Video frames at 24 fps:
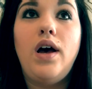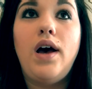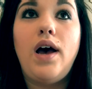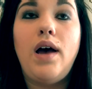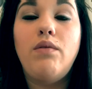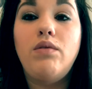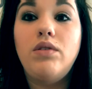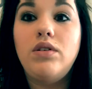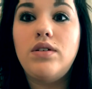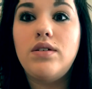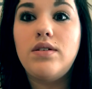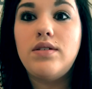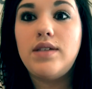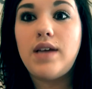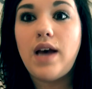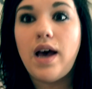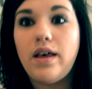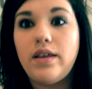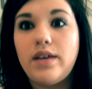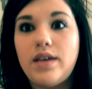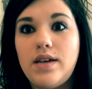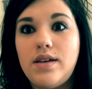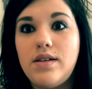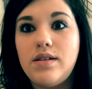I went to
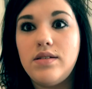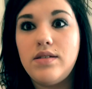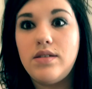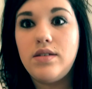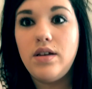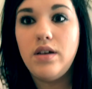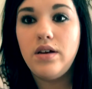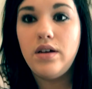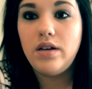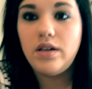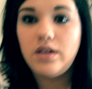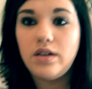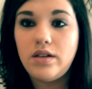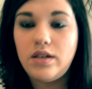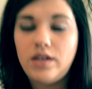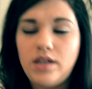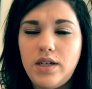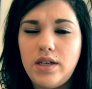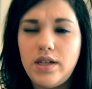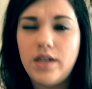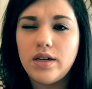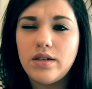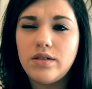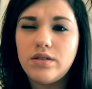Sally's
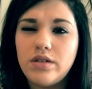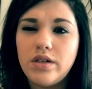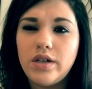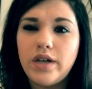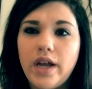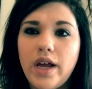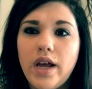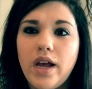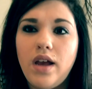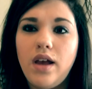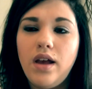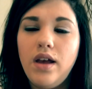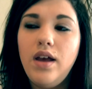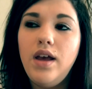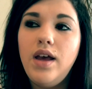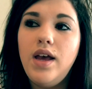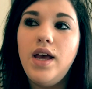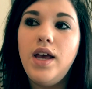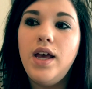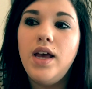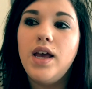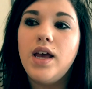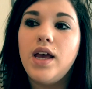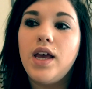yesterday
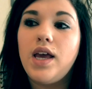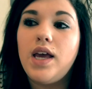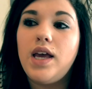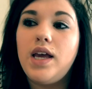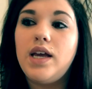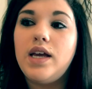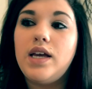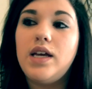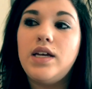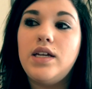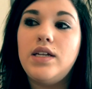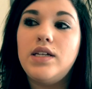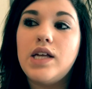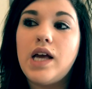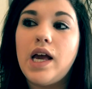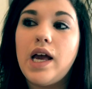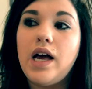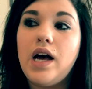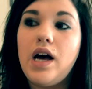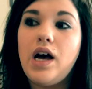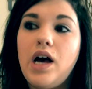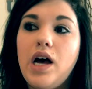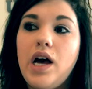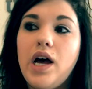and I
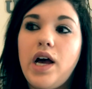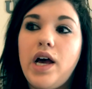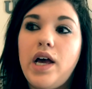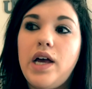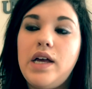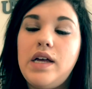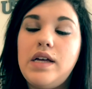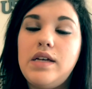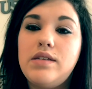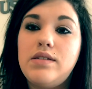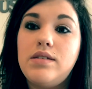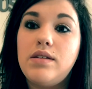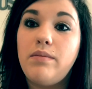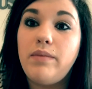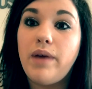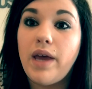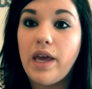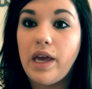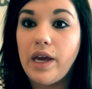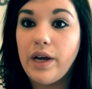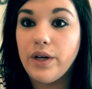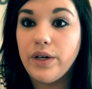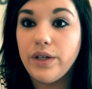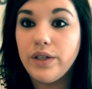got some
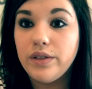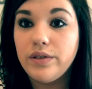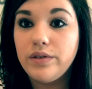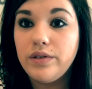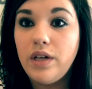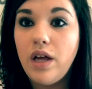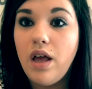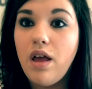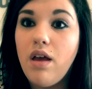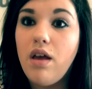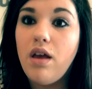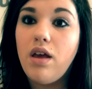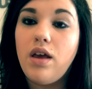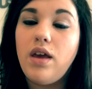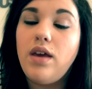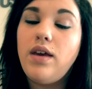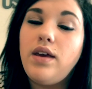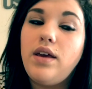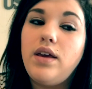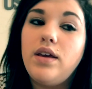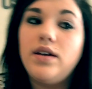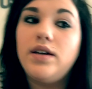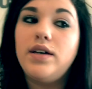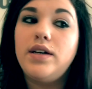hair
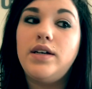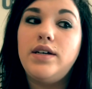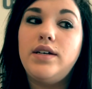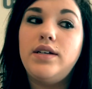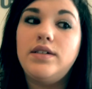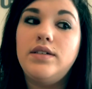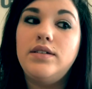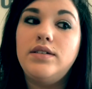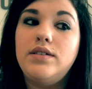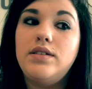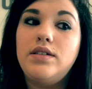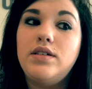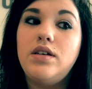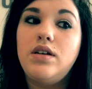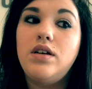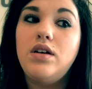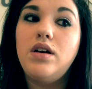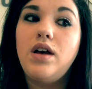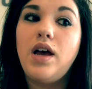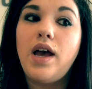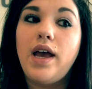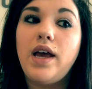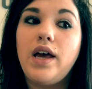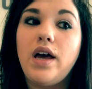and
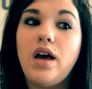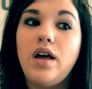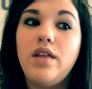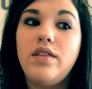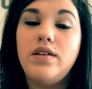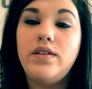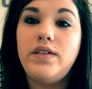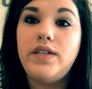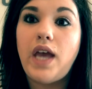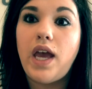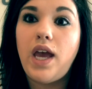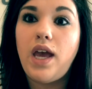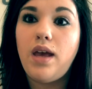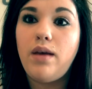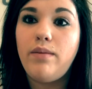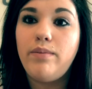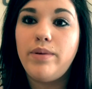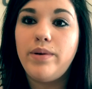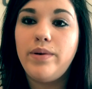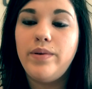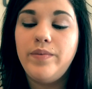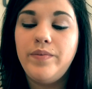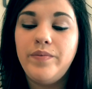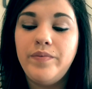I got the
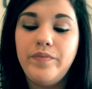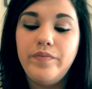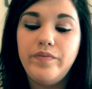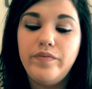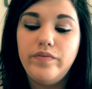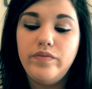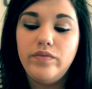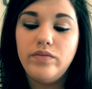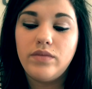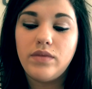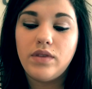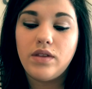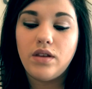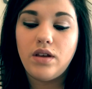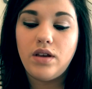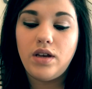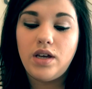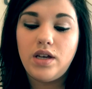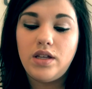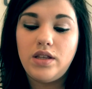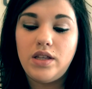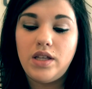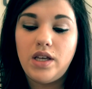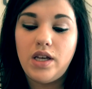tape
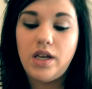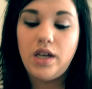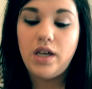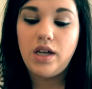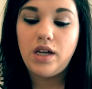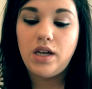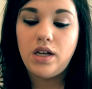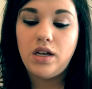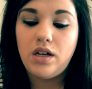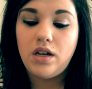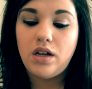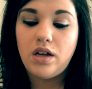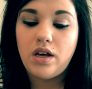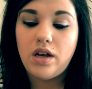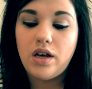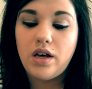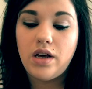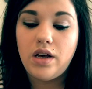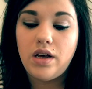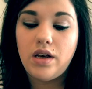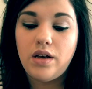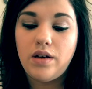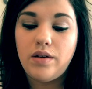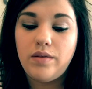and
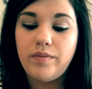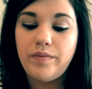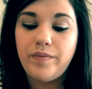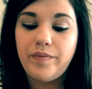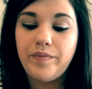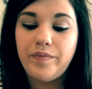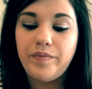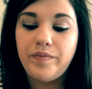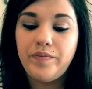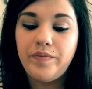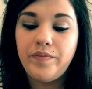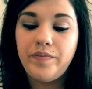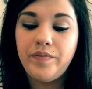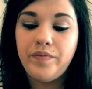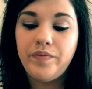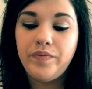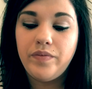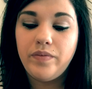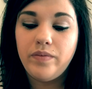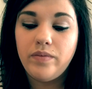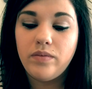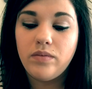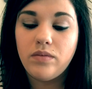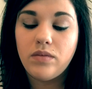then
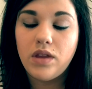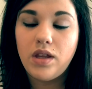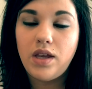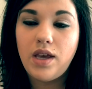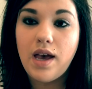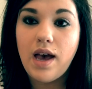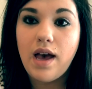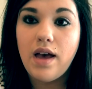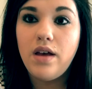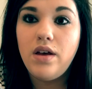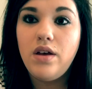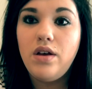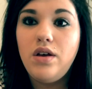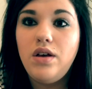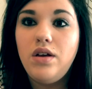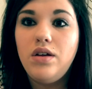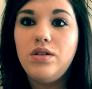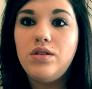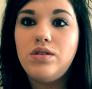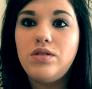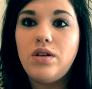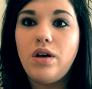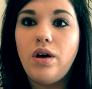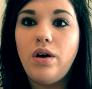yeah,
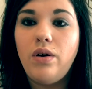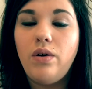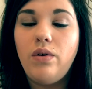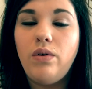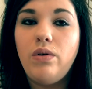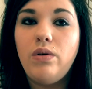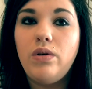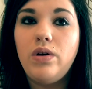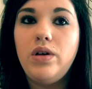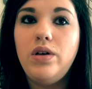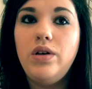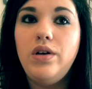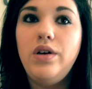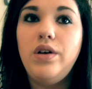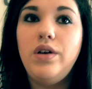so